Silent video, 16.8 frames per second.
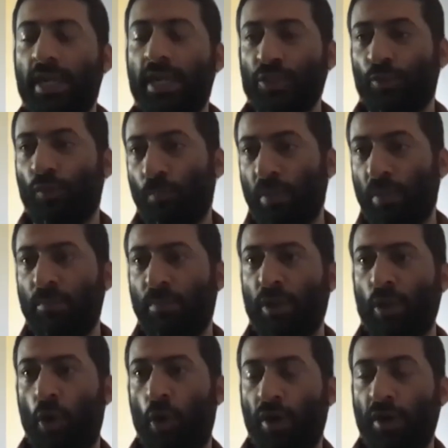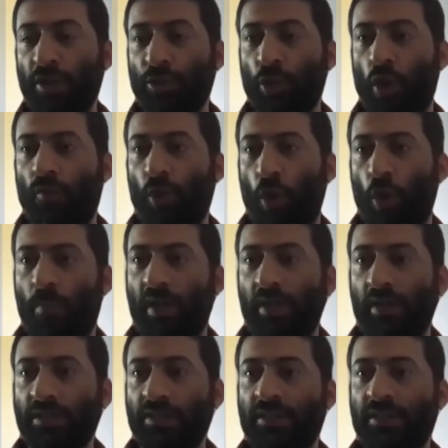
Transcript: So for people or resolver operators